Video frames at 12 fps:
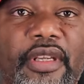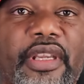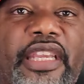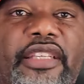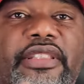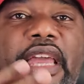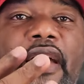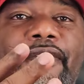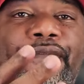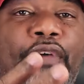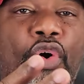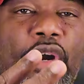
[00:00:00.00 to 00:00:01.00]
He's got
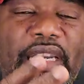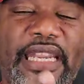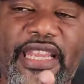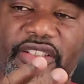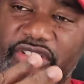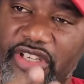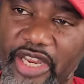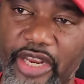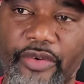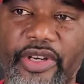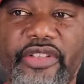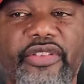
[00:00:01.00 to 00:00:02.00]
4 less
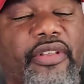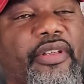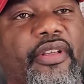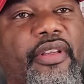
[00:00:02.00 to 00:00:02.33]
carries